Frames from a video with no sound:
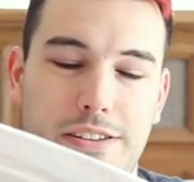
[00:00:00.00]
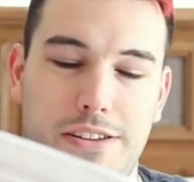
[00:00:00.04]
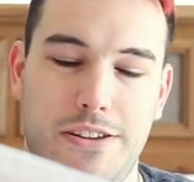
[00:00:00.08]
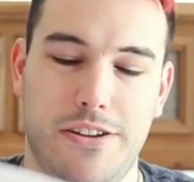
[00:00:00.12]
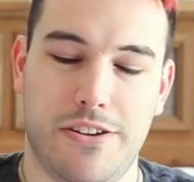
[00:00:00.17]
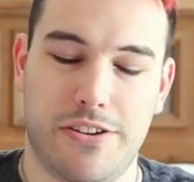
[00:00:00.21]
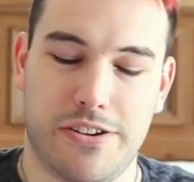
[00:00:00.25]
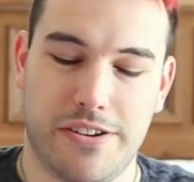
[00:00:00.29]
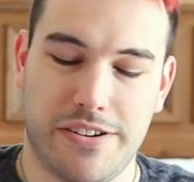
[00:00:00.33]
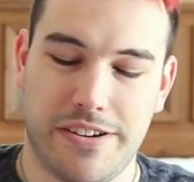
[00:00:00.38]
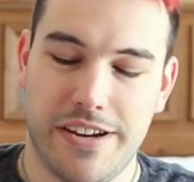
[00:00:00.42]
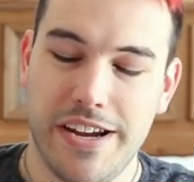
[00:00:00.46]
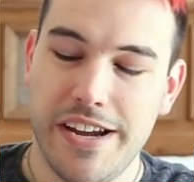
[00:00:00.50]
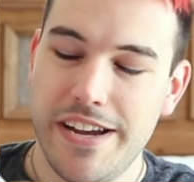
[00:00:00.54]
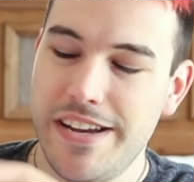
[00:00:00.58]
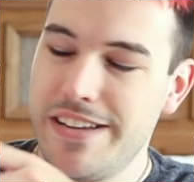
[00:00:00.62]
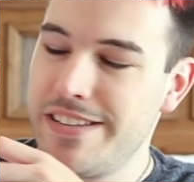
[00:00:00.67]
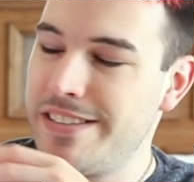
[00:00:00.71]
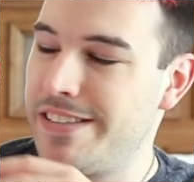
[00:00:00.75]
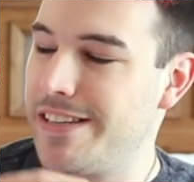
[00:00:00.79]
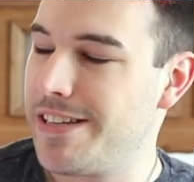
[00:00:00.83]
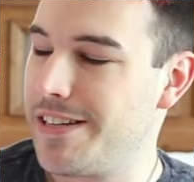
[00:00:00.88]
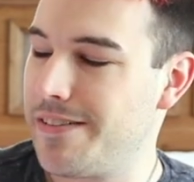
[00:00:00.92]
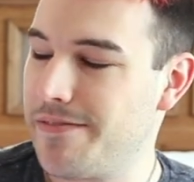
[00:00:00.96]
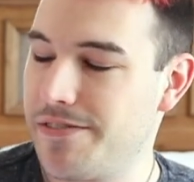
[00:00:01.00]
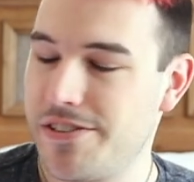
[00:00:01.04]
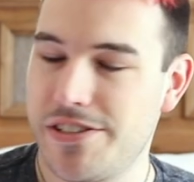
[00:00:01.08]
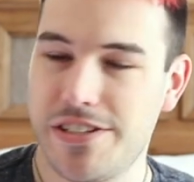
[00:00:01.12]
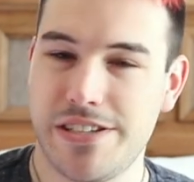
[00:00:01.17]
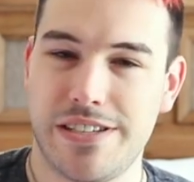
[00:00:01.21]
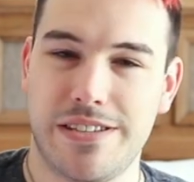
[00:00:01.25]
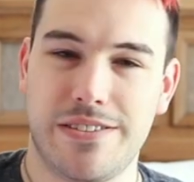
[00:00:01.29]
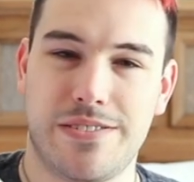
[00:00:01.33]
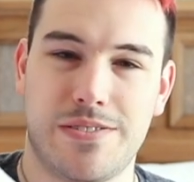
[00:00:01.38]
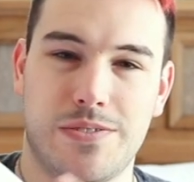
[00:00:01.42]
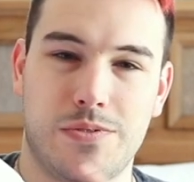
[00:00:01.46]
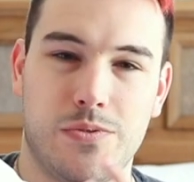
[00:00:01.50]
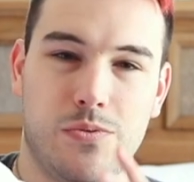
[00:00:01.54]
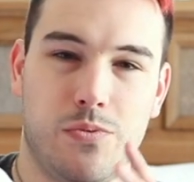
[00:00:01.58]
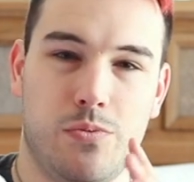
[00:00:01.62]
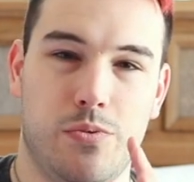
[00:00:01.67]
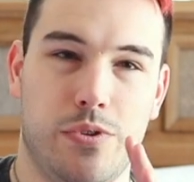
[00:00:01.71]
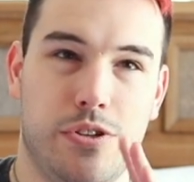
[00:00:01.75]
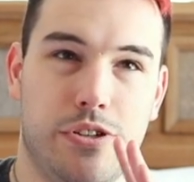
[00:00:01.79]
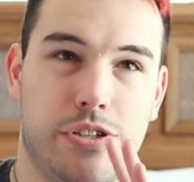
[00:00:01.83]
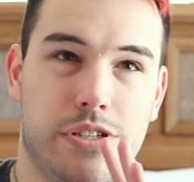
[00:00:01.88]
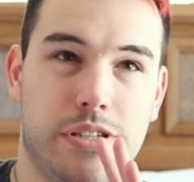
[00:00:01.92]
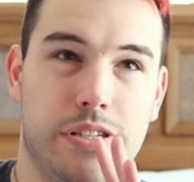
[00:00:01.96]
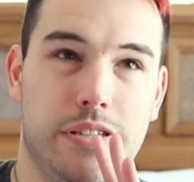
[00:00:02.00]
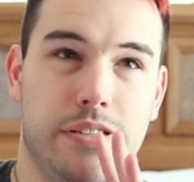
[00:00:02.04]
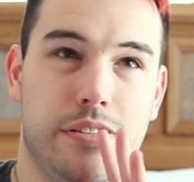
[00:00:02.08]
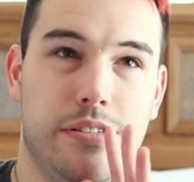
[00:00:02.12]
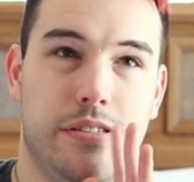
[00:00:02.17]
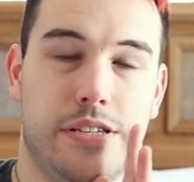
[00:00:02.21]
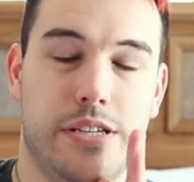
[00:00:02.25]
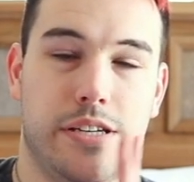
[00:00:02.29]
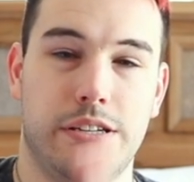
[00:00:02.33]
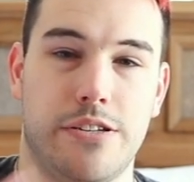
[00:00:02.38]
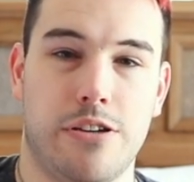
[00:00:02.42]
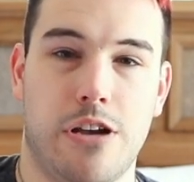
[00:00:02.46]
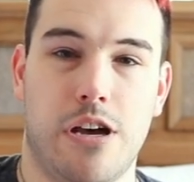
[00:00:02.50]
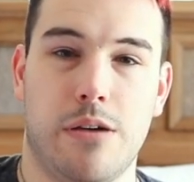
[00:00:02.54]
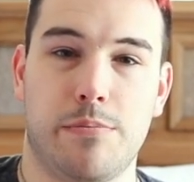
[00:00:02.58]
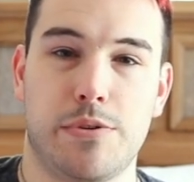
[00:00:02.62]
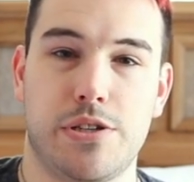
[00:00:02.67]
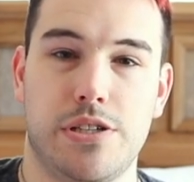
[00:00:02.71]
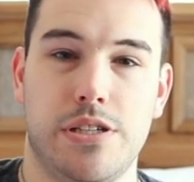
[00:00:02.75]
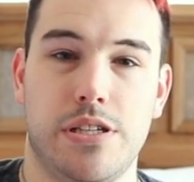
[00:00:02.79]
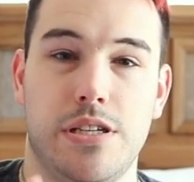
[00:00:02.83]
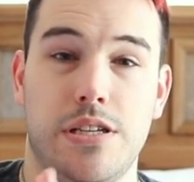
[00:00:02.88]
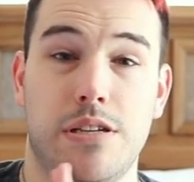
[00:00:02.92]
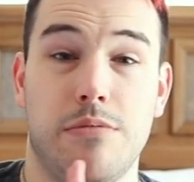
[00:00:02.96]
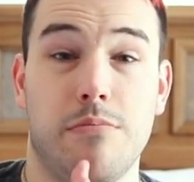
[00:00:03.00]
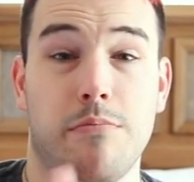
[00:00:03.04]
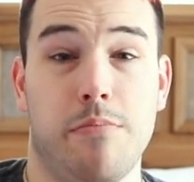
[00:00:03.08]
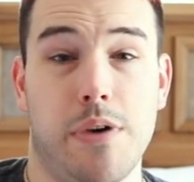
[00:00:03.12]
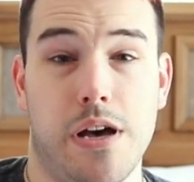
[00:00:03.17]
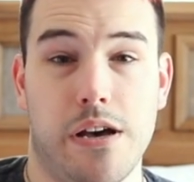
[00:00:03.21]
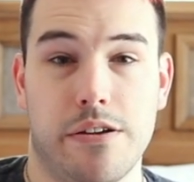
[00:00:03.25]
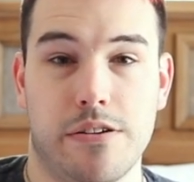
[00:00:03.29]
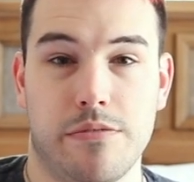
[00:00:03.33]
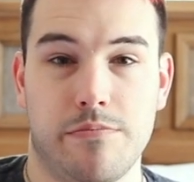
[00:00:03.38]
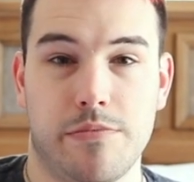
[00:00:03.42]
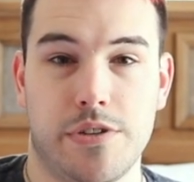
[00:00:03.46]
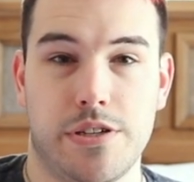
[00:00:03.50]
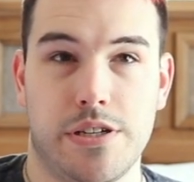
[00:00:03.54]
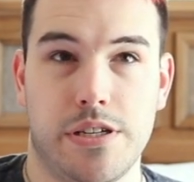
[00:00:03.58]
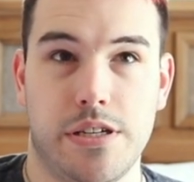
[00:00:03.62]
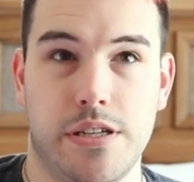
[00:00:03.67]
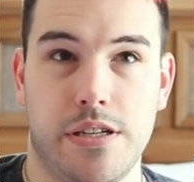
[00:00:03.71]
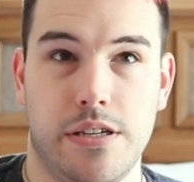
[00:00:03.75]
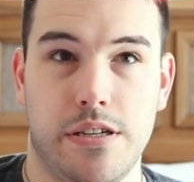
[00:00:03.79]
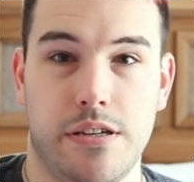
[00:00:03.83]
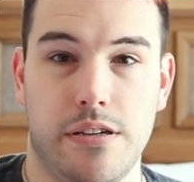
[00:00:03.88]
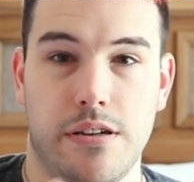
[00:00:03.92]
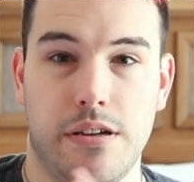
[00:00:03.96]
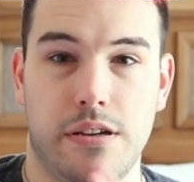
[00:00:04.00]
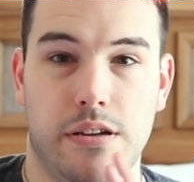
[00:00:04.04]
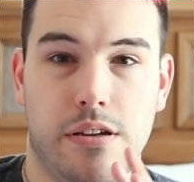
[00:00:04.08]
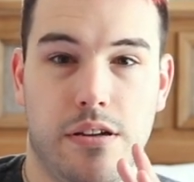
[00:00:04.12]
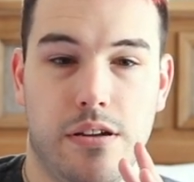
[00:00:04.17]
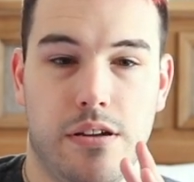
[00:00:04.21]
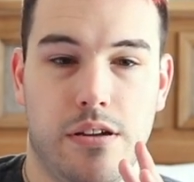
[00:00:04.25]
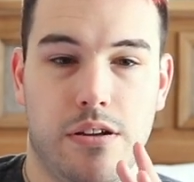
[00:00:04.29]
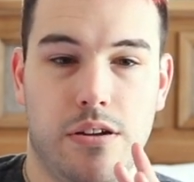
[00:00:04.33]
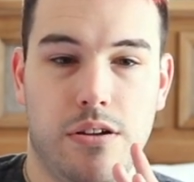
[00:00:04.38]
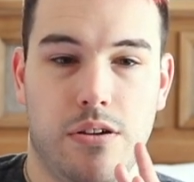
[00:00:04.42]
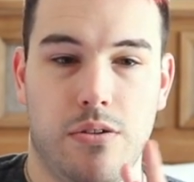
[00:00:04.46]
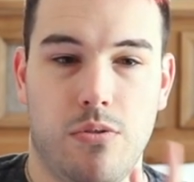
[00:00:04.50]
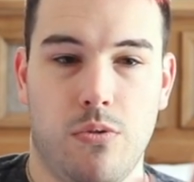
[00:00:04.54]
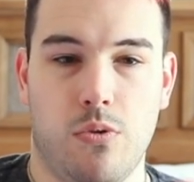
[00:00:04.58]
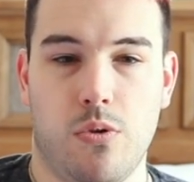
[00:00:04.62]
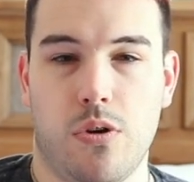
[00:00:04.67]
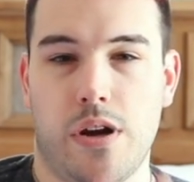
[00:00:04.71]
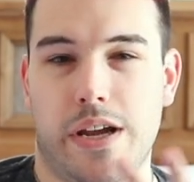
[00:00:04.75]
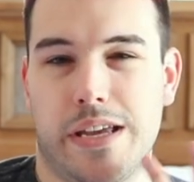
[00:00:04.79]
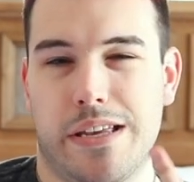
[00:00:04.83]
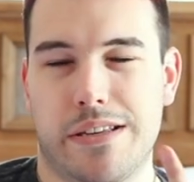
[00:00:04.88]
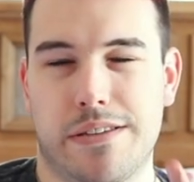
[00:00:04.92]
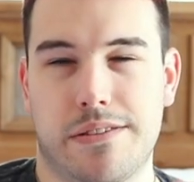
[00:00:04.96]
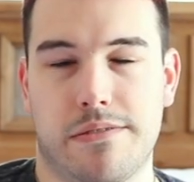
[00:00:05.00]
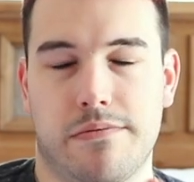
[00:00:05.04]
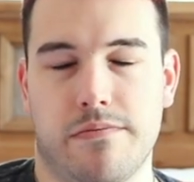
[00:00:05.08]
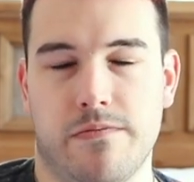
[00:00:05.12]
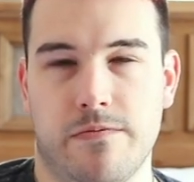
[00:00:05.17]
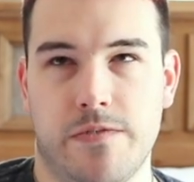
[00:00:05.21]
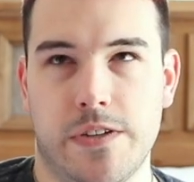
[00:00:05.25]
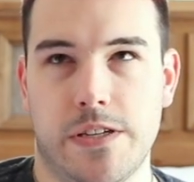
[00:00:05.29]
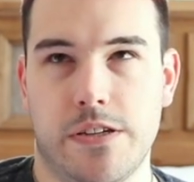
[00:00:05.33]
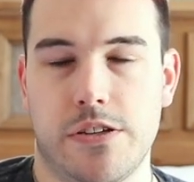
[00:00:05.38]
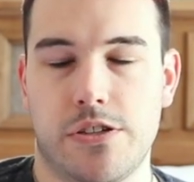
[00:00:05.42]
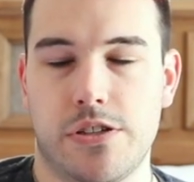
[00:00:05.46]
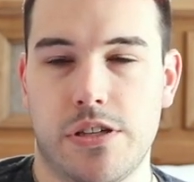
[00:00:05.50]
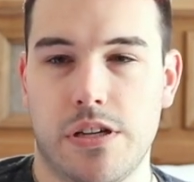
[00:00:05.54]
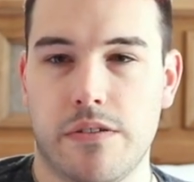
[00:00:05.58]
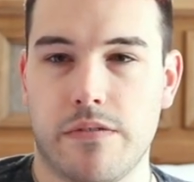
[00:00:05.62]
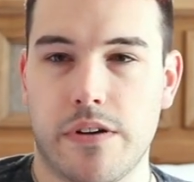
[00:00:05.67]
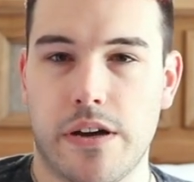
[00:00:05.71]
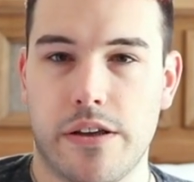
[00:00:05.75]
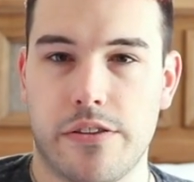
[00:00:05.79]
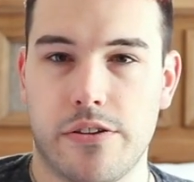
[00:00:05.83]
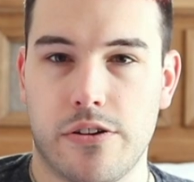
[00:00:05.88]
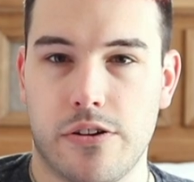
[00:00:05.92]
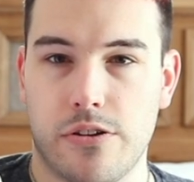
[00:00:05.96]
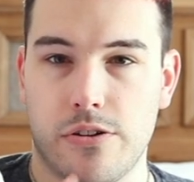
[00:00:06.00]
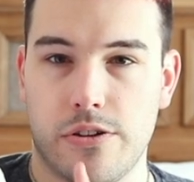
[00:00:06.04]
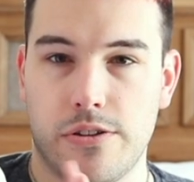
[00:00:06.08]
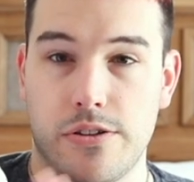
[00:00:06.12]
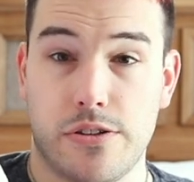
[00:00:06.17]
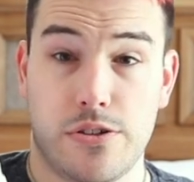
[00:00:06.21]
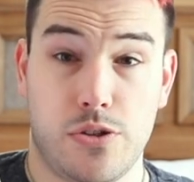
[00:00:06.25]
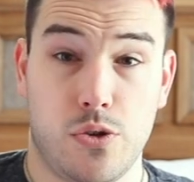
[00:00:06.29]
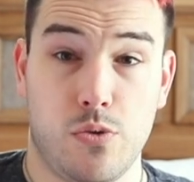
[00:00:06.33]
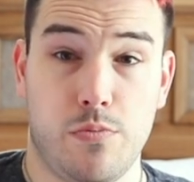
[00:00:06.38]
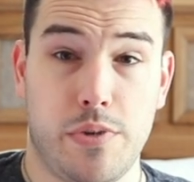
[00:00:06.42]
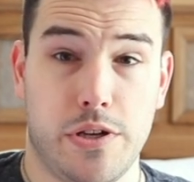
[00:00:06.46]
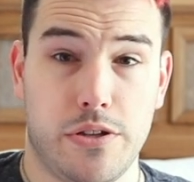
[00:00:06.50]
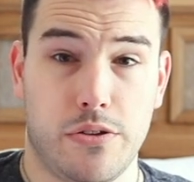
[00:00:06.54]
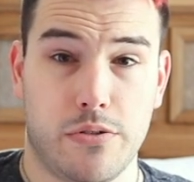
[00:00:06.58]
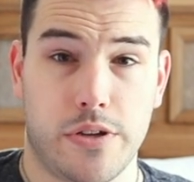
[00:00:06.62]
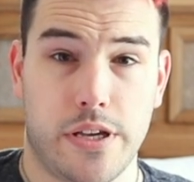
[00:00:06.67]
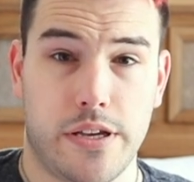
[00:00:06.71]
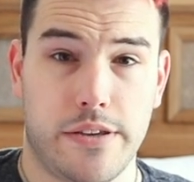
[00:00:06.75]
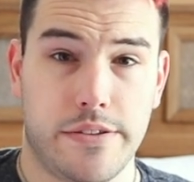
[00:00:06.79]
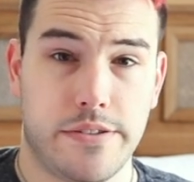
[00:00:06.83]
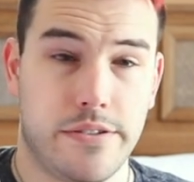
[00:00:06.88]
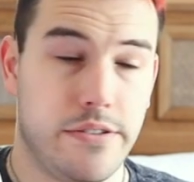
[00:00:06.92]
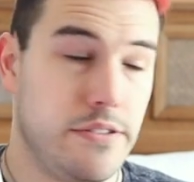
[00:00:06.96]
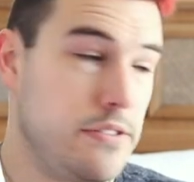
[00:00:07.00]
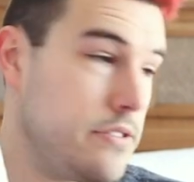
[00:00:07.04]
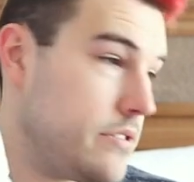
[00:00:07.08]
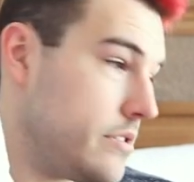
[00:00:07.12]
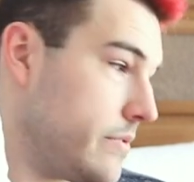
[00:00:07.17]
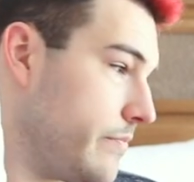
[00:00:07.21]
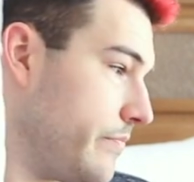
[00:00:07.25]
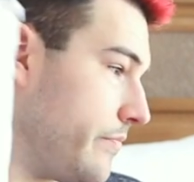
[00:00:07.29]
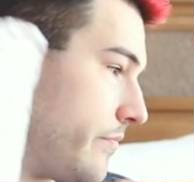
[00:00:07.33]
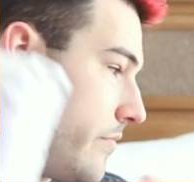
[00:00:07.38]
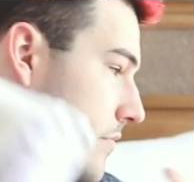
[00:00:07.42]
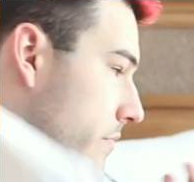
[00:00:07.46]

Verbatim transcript: your set of sheets, which is a top sheet, bottom sheet, or I guess fitted sheet rather, two pillowcases.